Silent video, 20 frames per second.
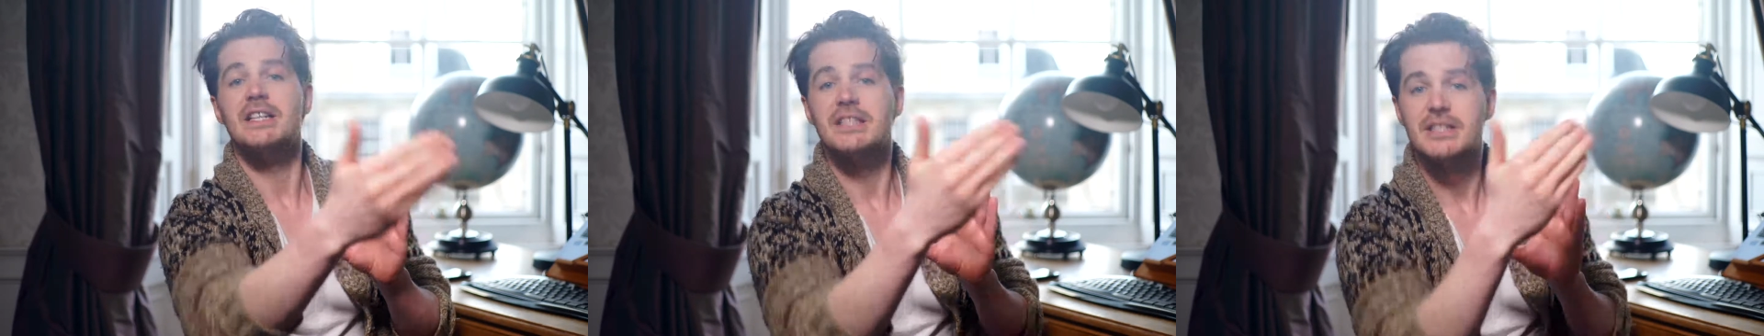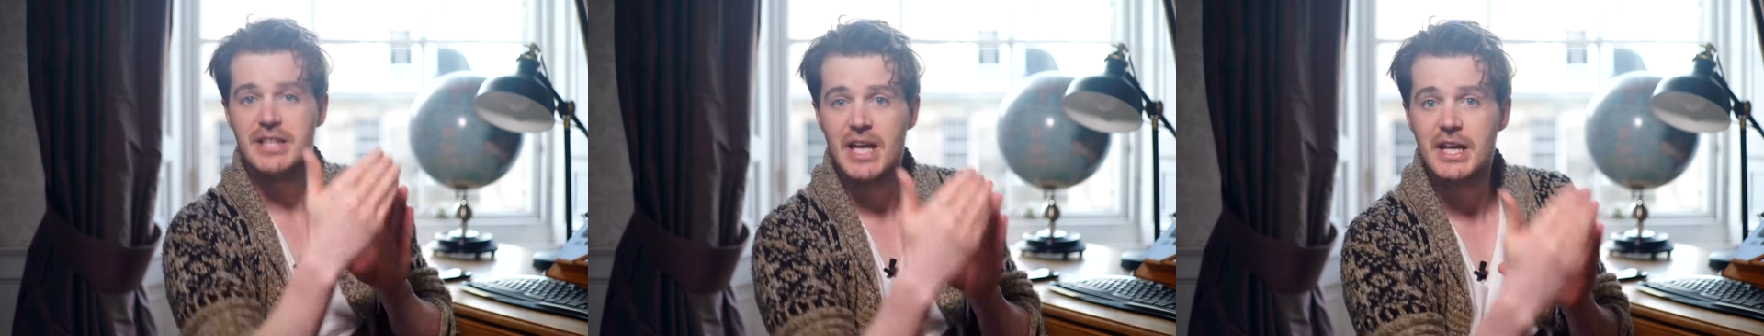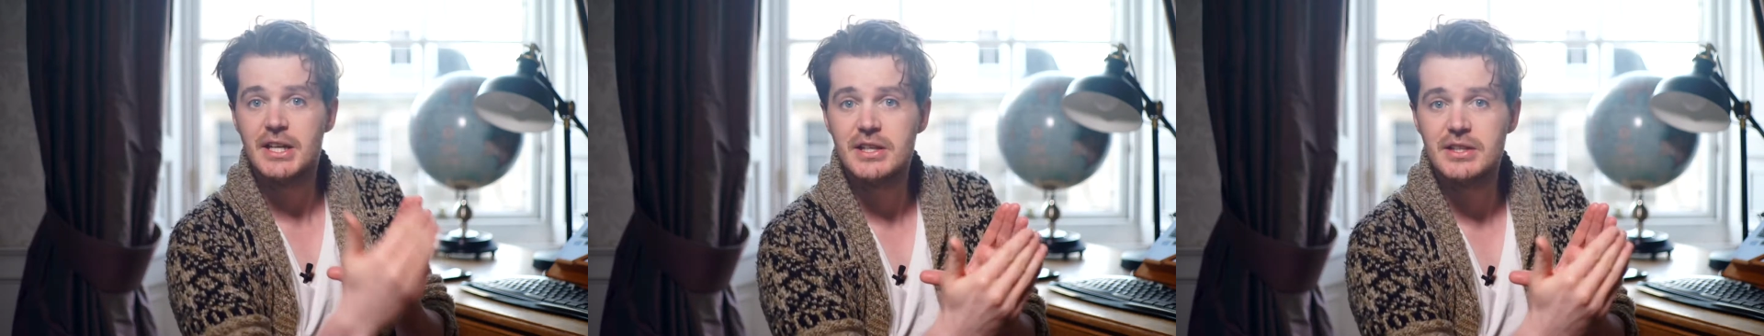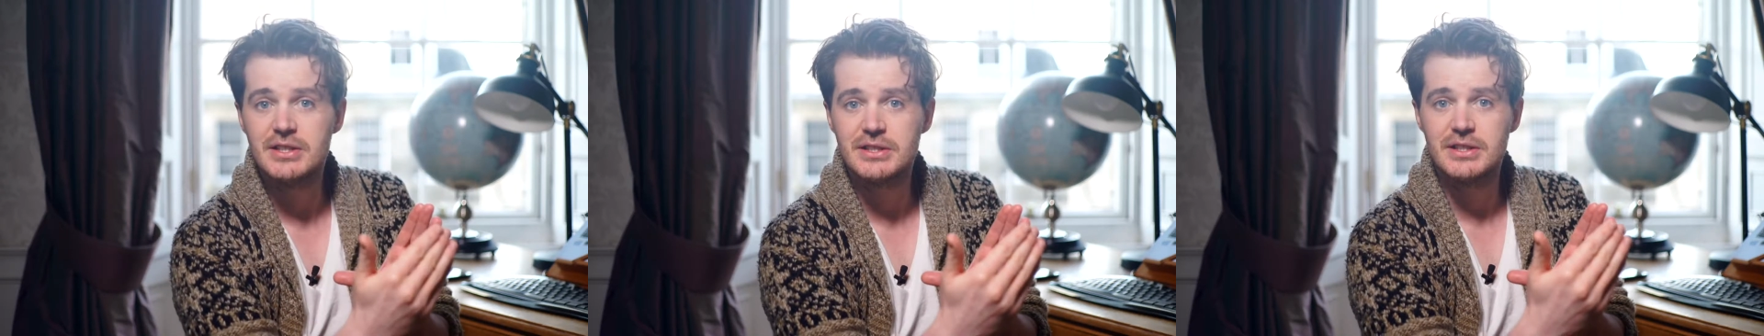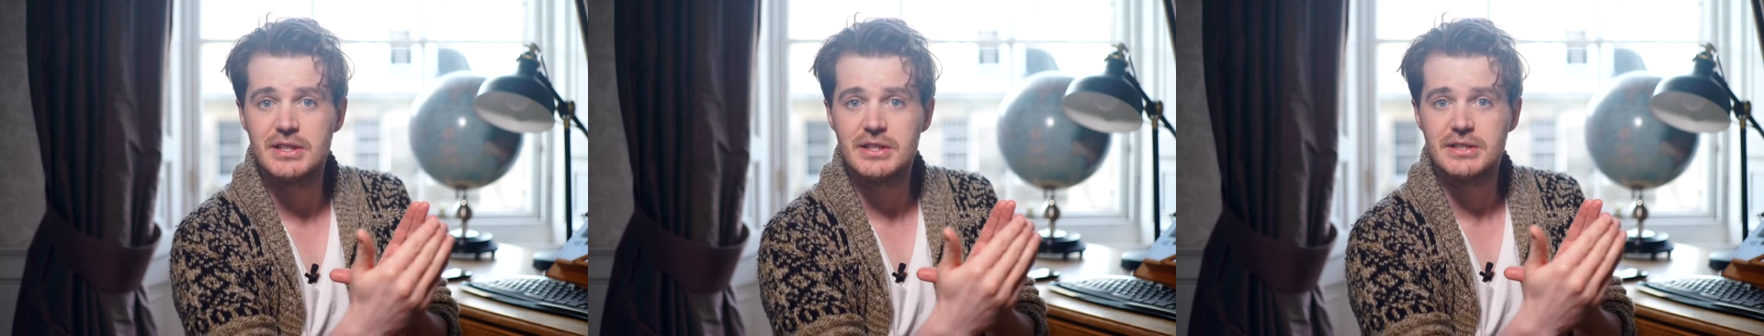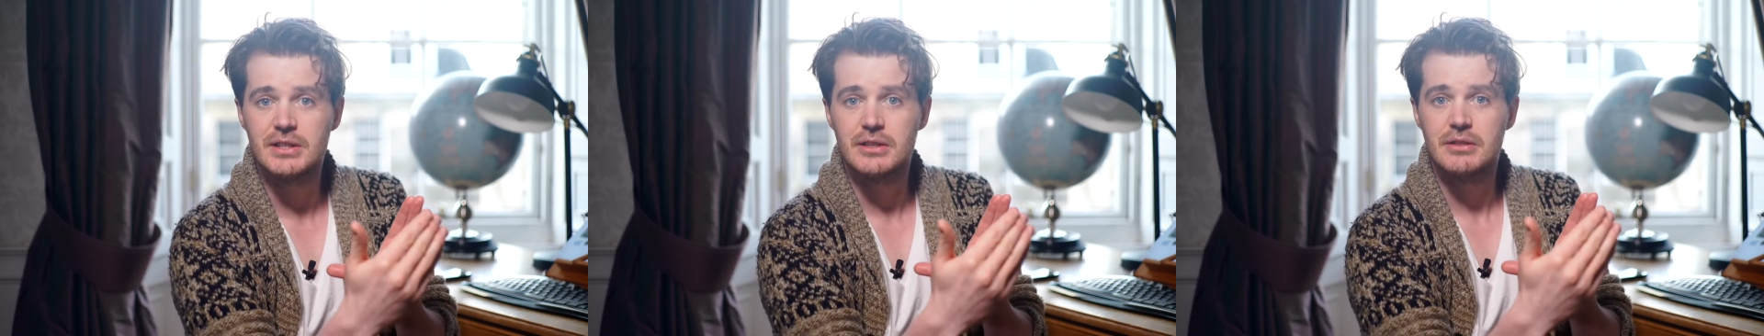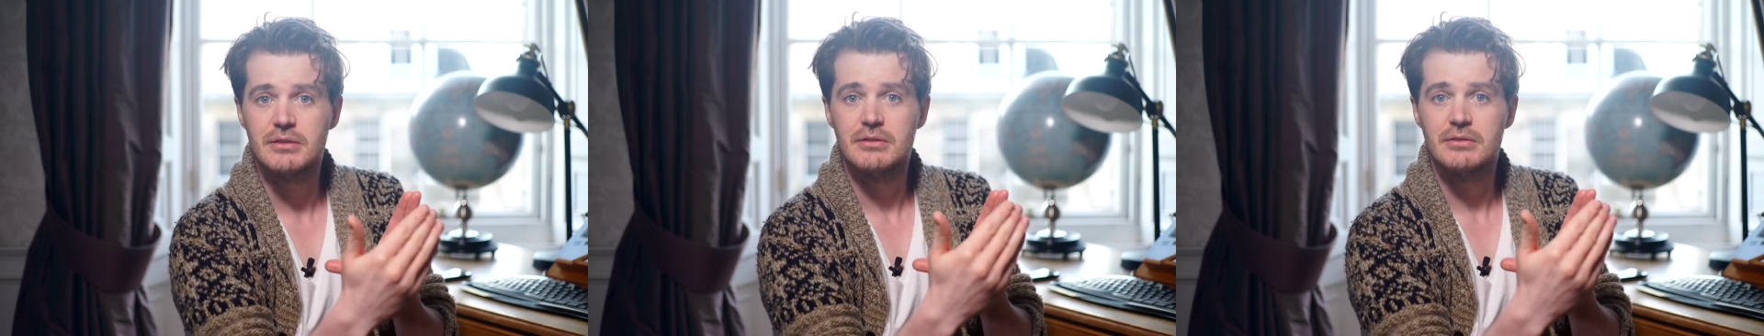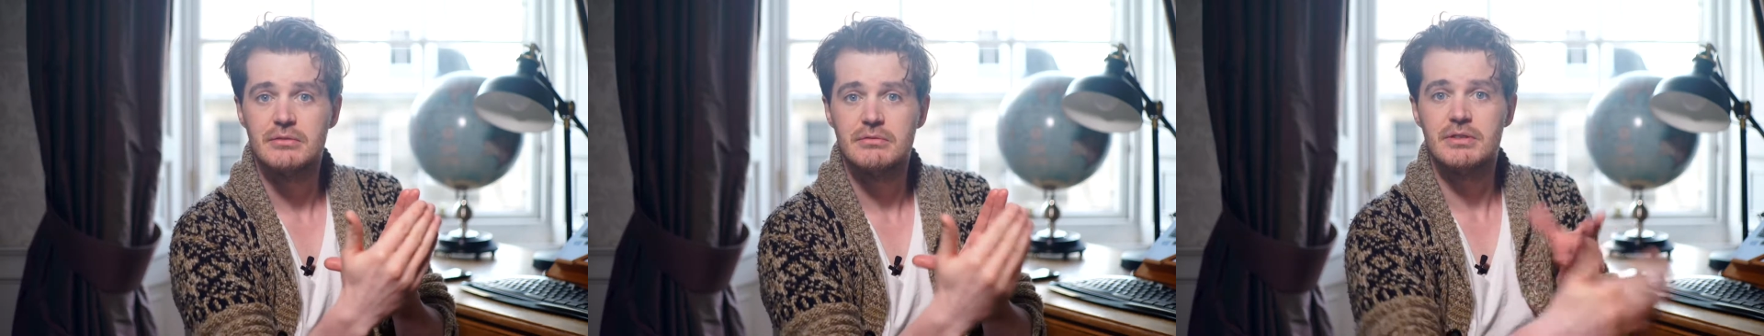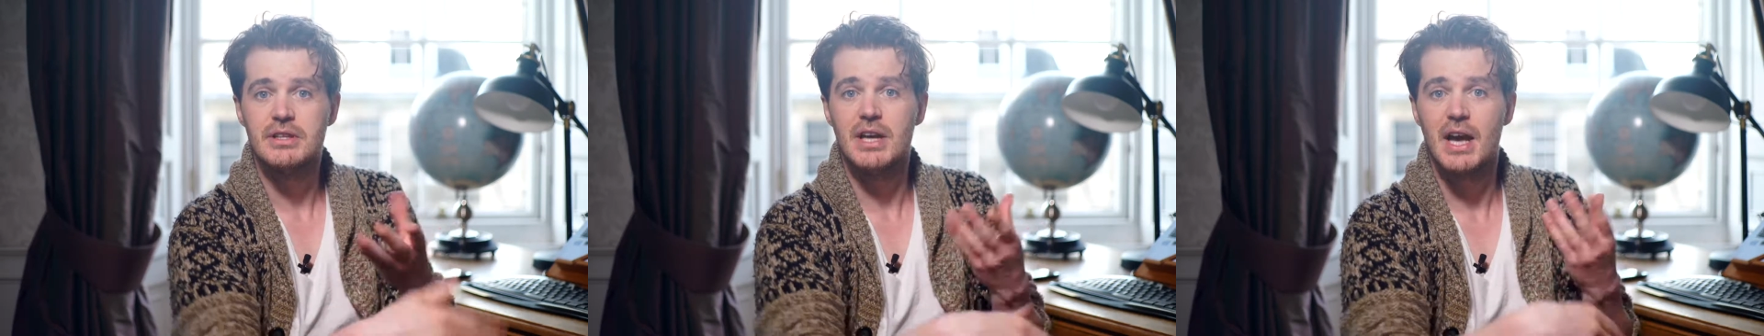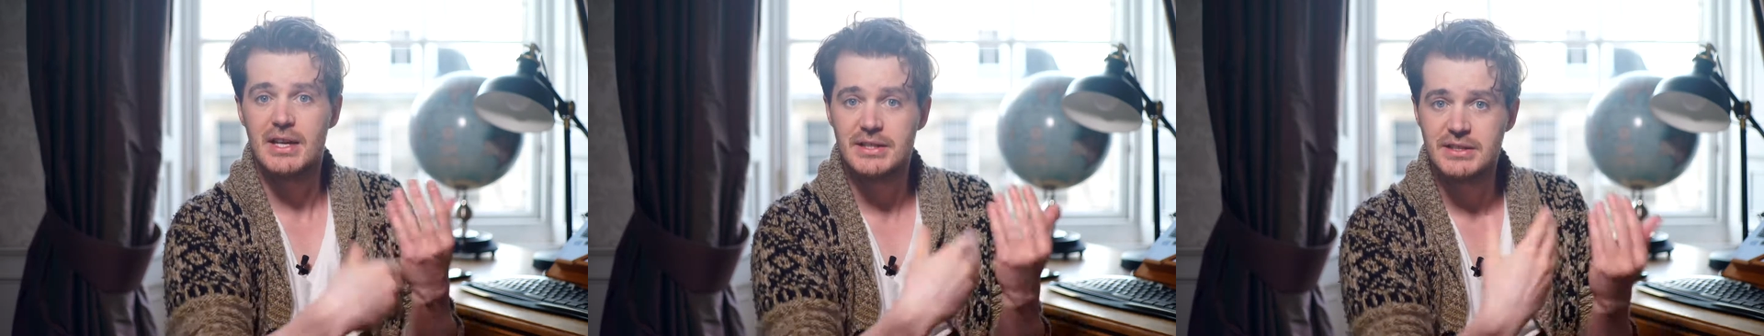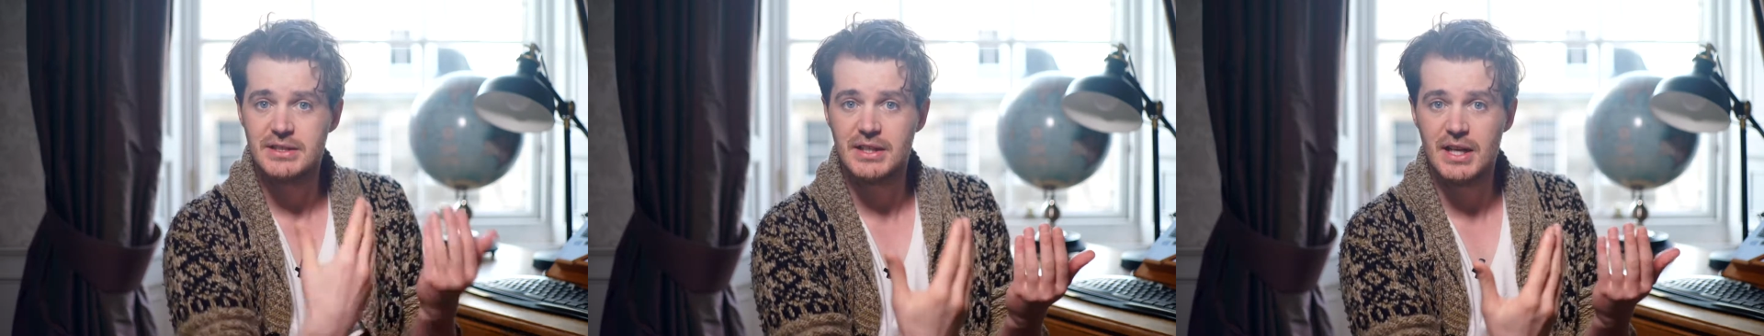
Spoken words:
10 years later, they asked